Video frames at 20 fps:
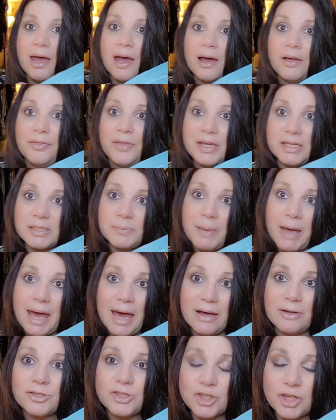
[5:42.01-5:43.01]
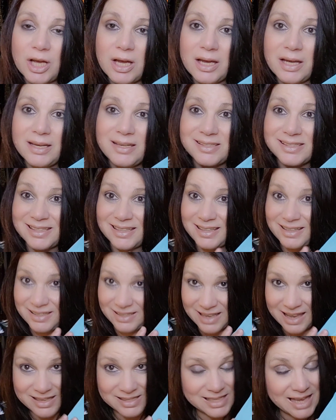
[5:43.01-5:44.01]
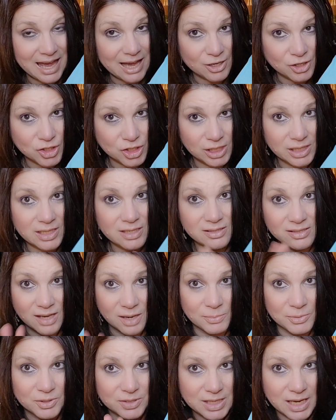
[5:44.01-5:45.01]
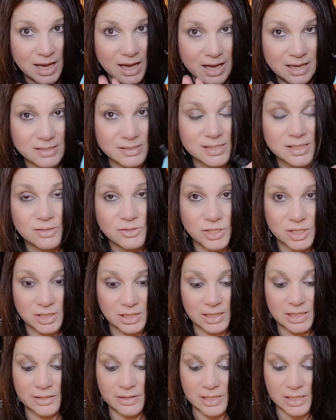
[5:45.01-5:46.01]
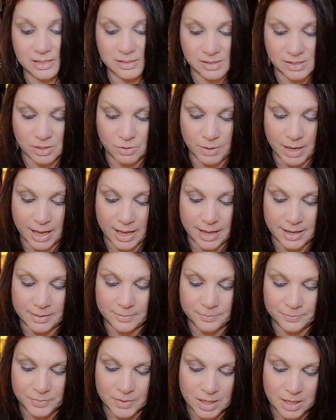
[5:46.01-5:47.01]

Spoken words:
This pouch, guys, is actually doubled as to clean these, okay?